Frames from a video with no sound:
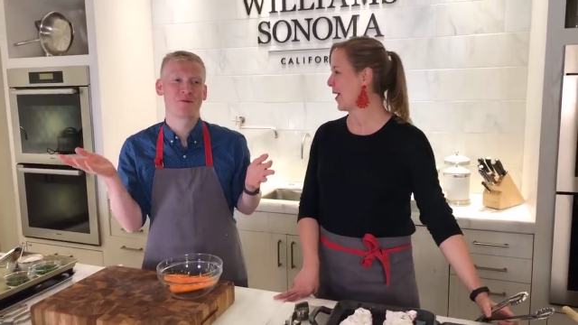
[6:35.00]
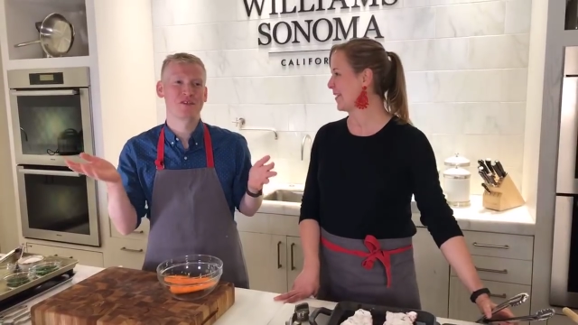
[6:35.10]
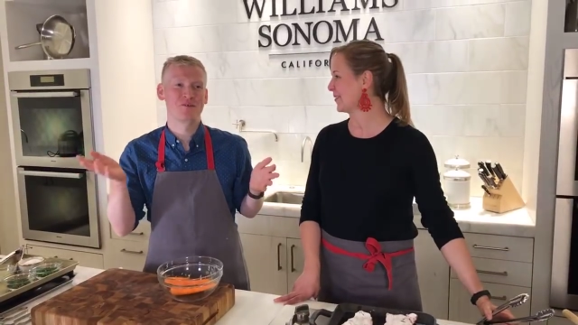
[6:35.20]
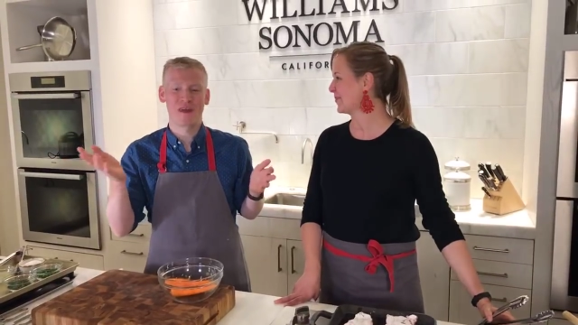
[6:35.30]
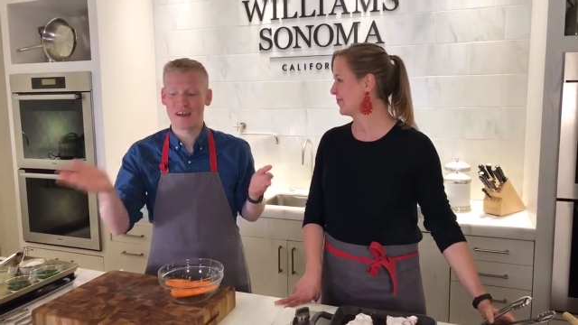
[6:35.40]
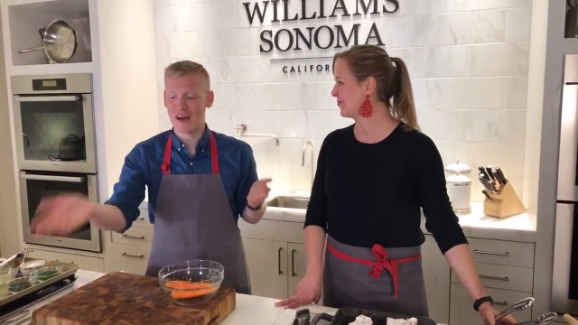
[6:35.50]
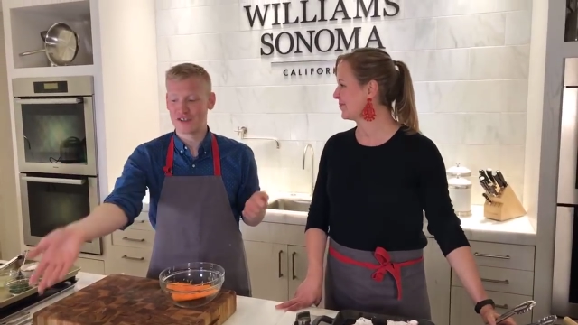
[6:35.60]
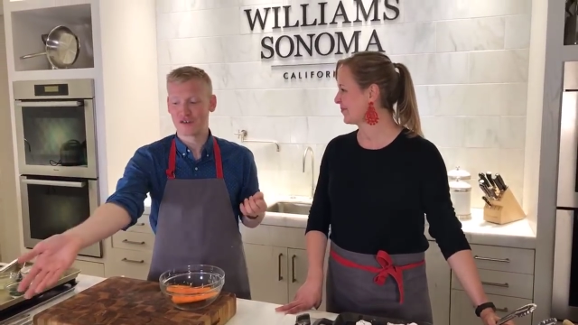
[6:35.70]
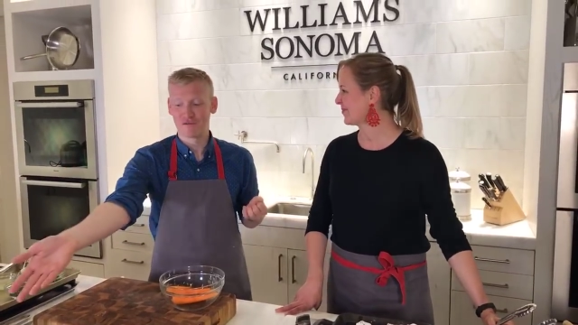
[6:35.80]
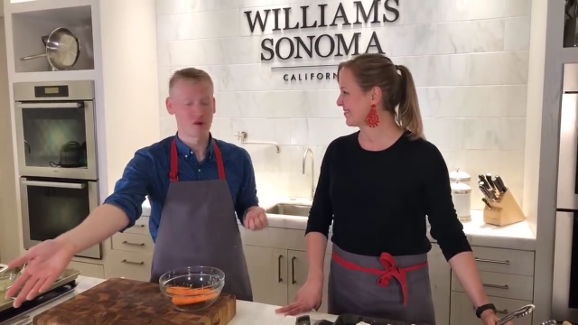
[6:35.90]
Speaker 1: but right. when you write
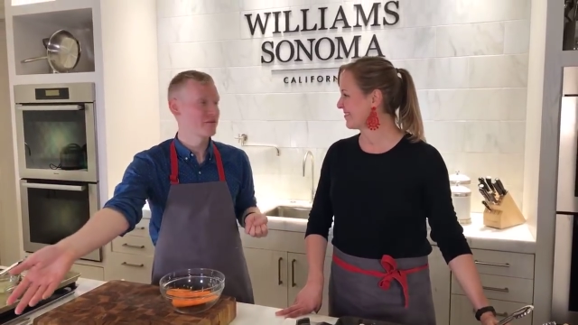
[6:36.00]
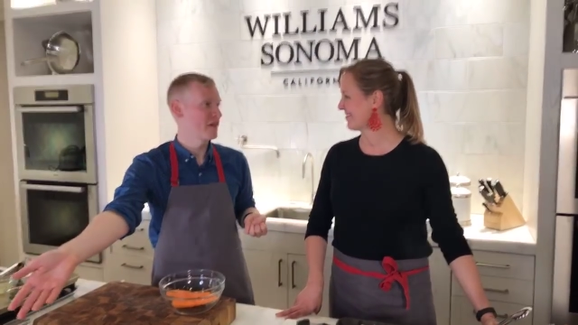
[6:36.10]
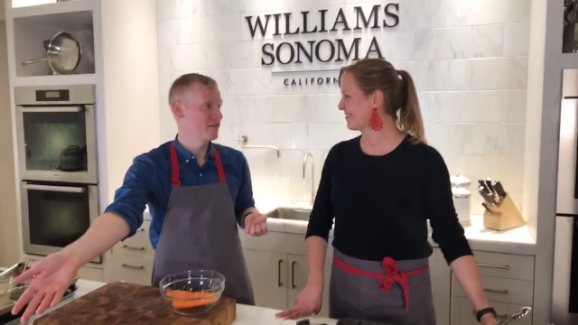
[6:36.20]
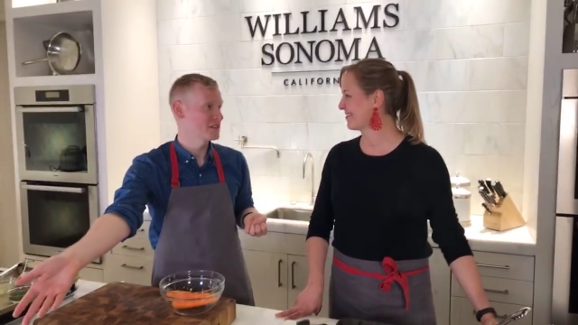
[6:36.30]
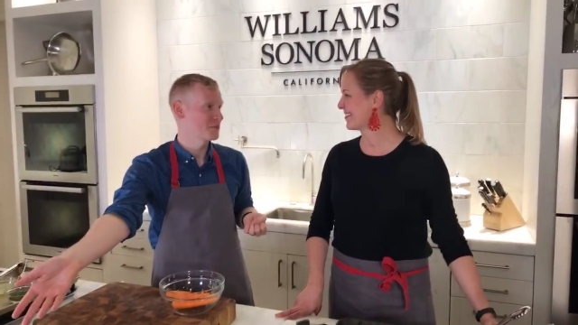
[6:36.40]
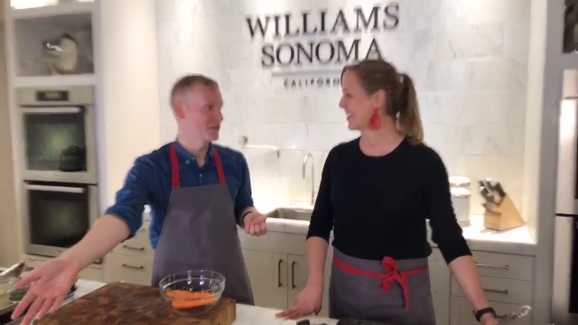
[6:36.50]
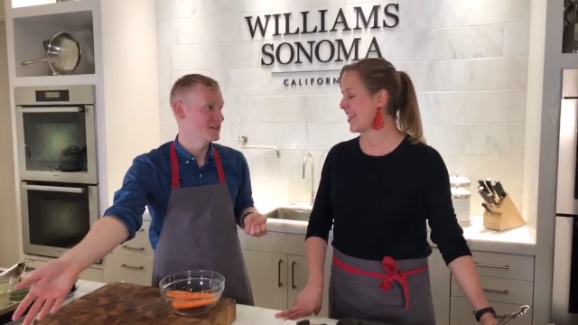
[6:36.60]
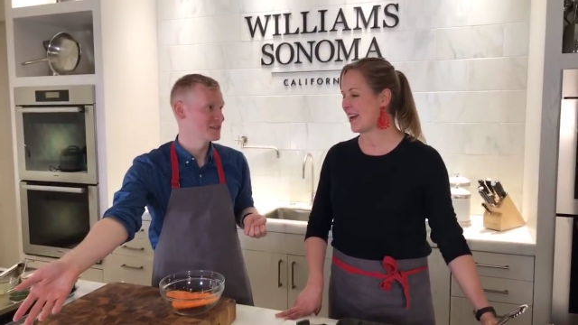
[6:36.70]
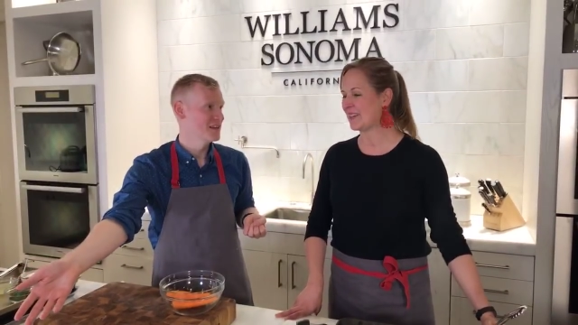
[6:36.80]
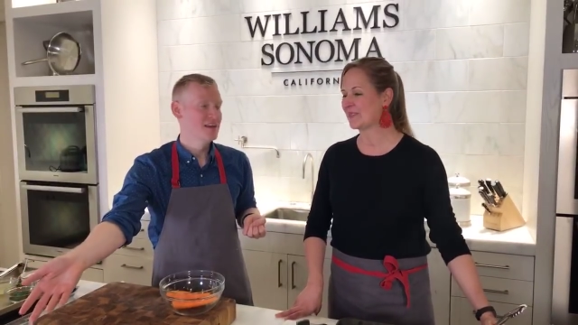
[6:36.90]
145 recipes.
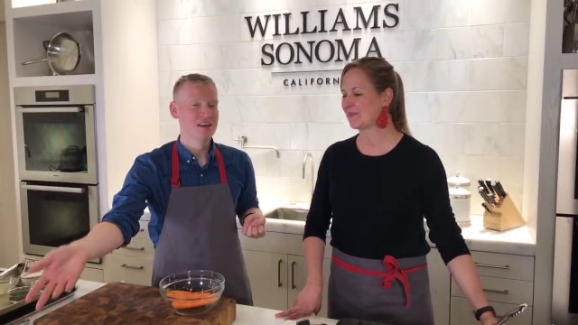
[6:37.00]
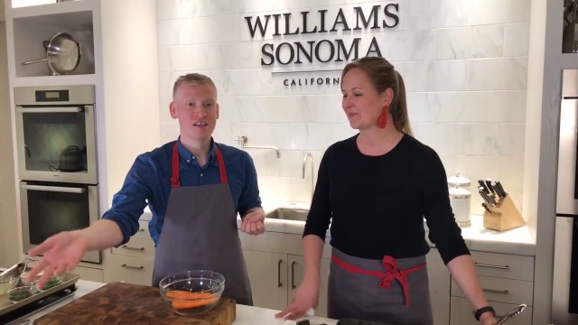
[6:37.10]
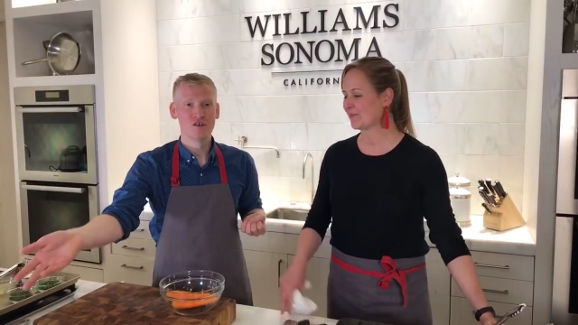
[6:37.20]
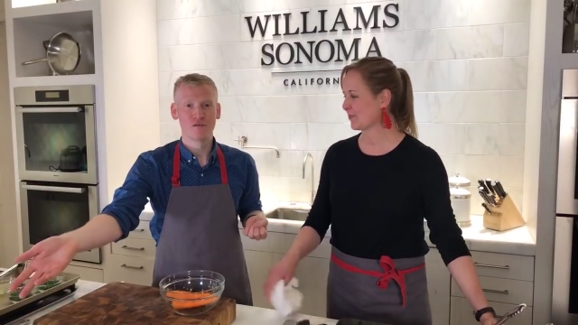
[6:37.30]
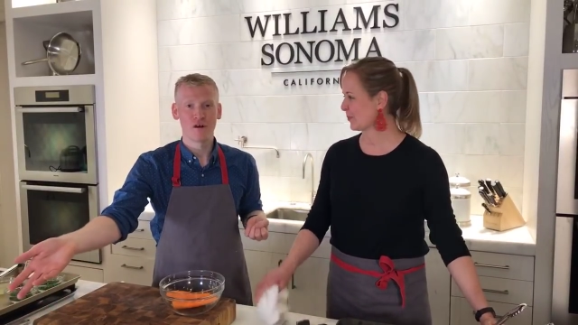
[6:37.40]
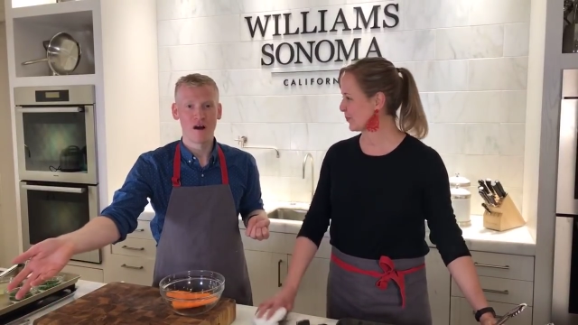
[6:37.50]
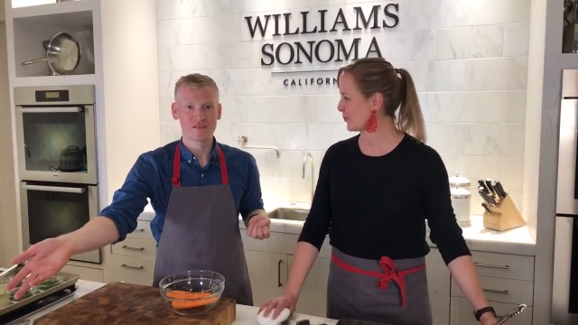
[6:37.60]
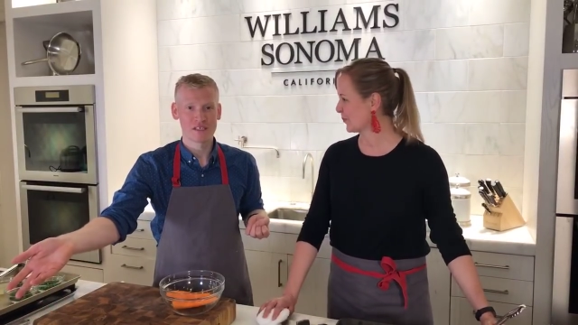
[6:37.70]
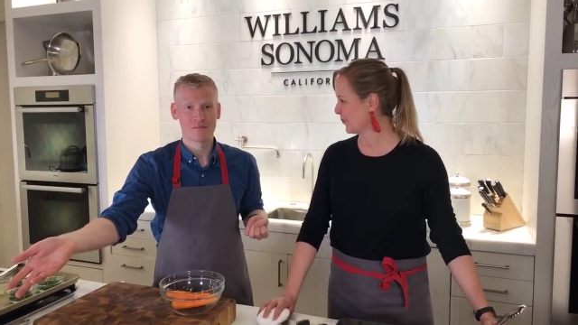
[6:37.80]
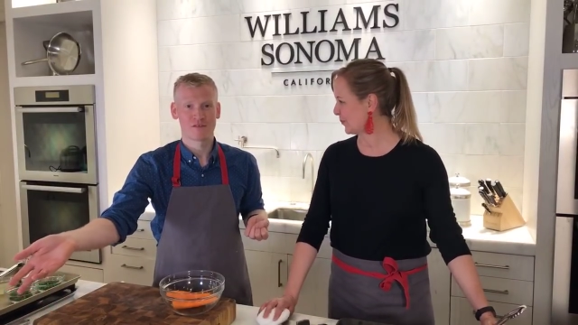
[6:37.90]
Yeah you
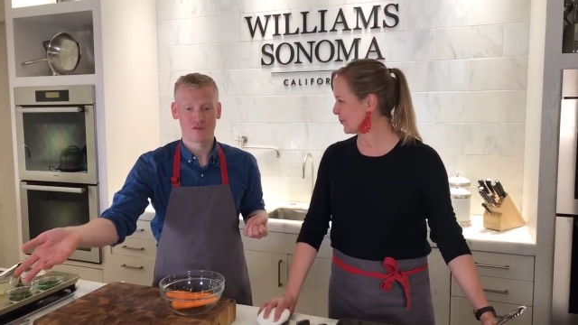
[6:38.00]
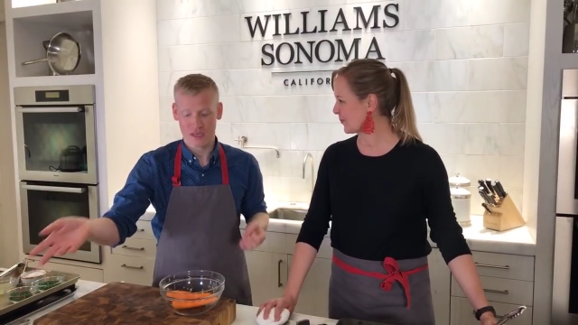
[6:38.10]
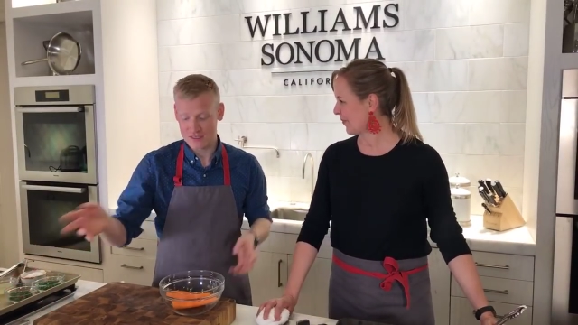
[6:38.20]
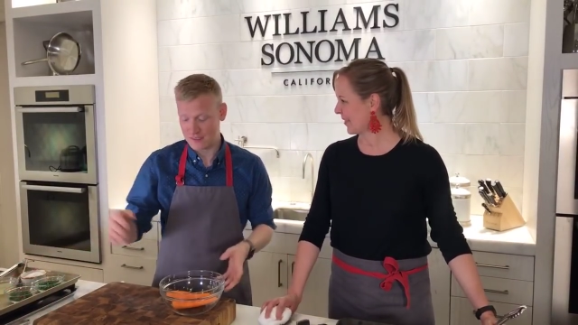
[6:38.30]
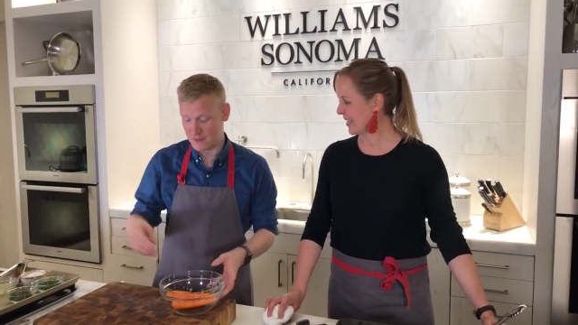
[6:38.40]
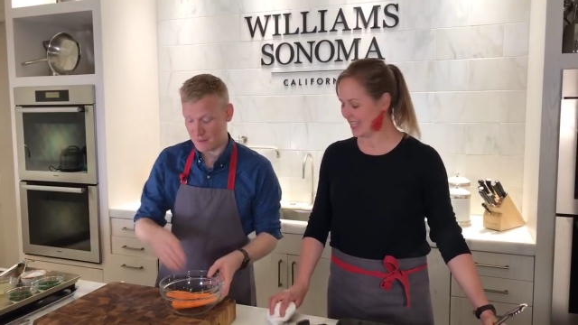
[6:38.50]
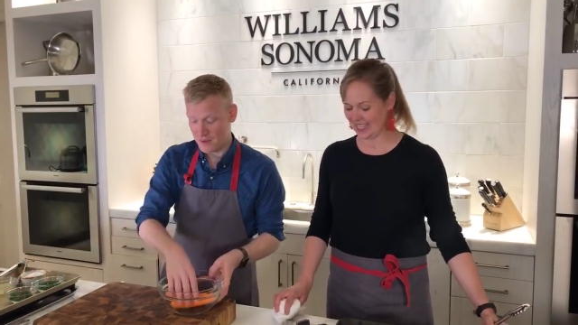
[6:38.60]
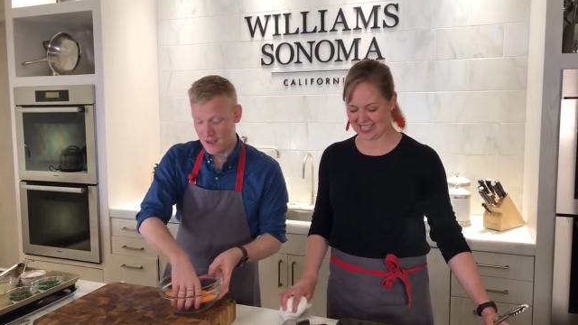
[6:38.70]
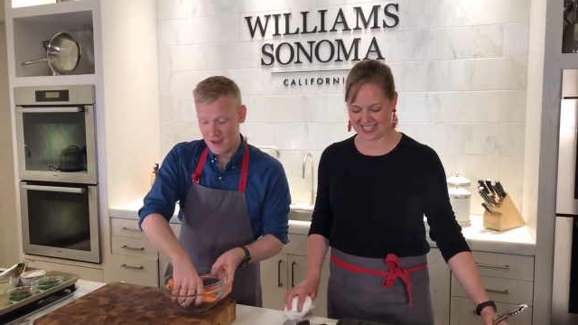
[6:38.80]
oftentimes forget some of them.